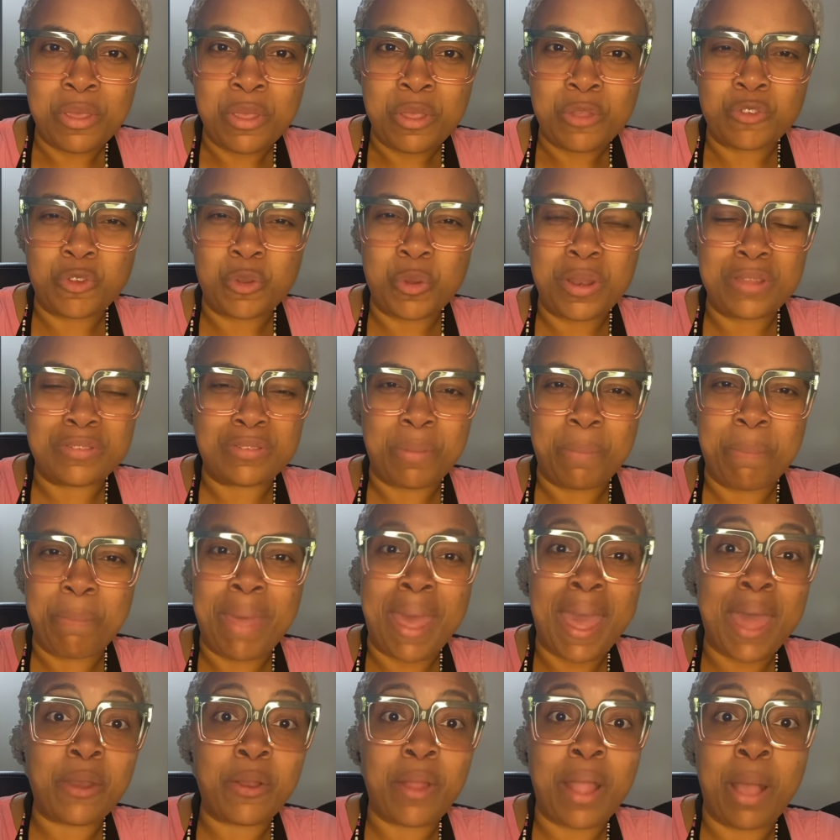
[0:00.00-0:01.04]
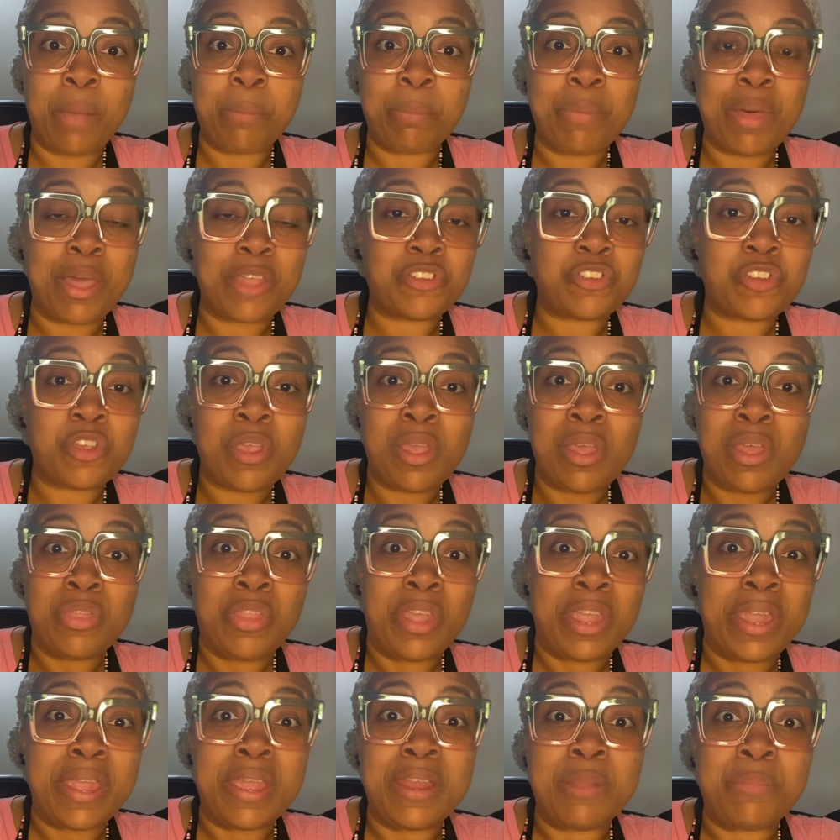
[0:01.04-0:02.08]
So it doesn't matter how much
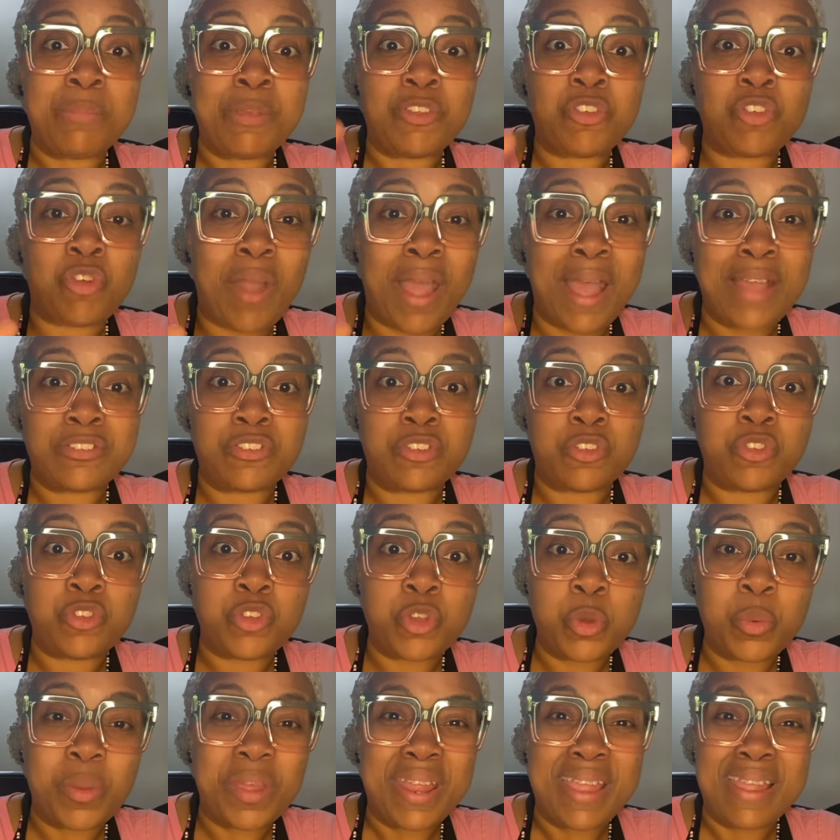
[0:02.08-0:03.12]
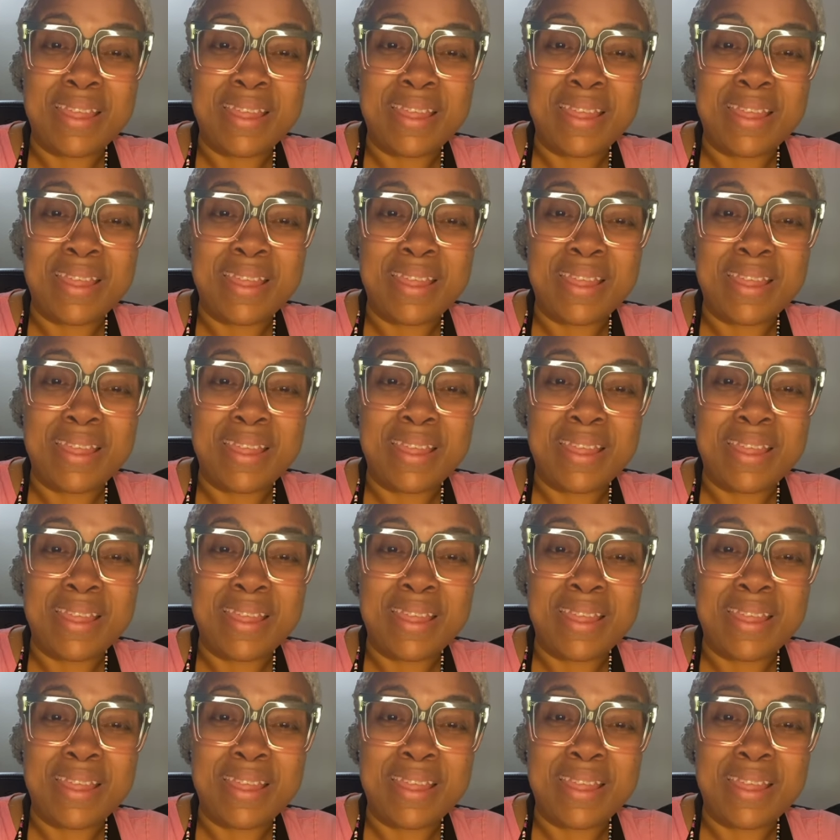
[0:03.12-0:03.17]
the enemy tries to do it.